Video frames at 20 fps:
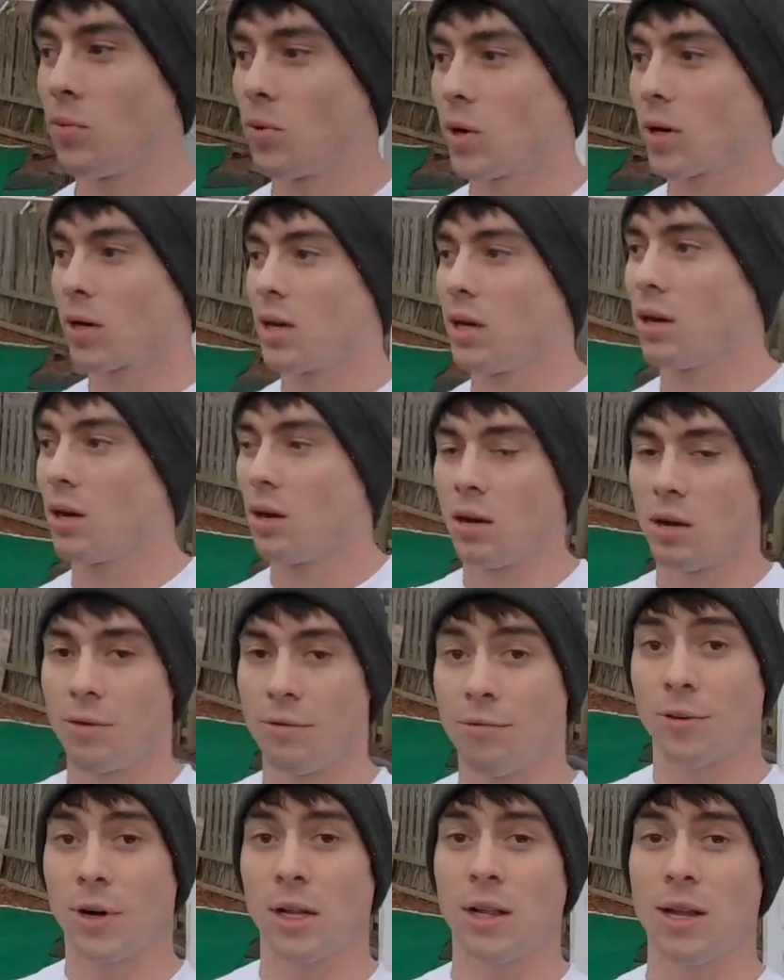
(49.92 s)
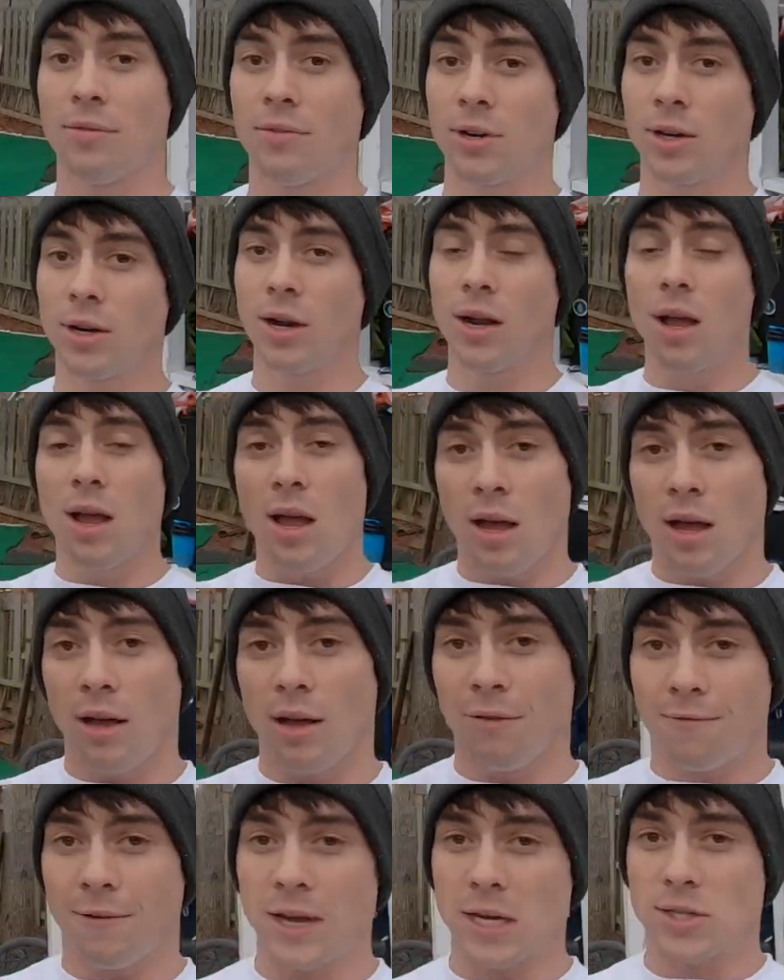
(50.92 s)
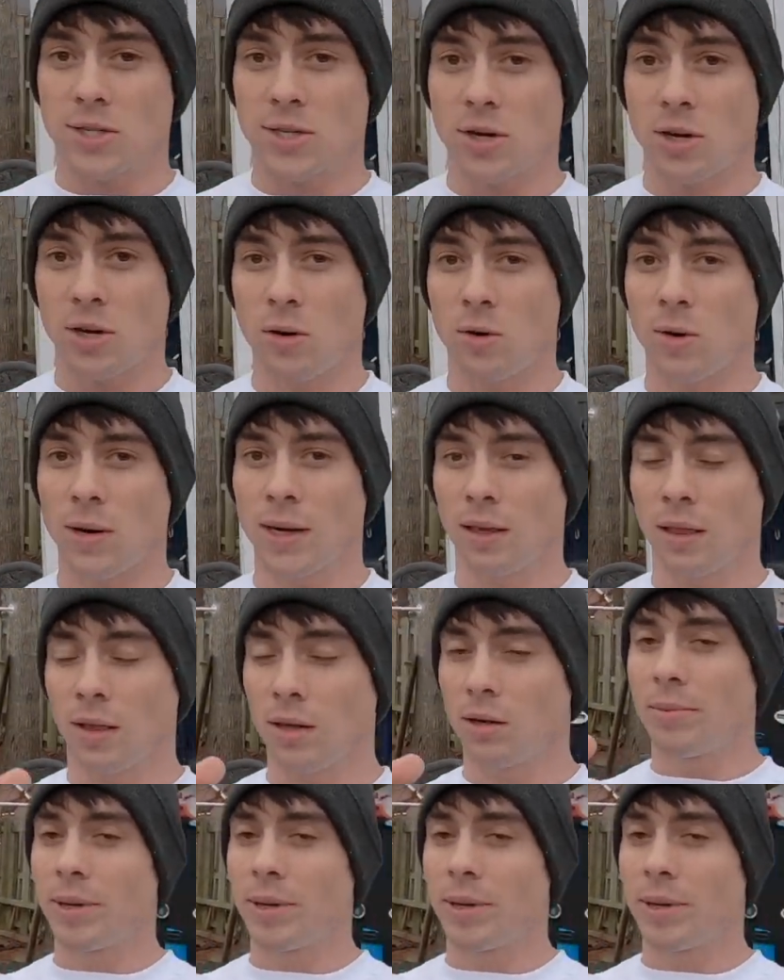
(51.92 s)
working on front lever, Hefesto, and a little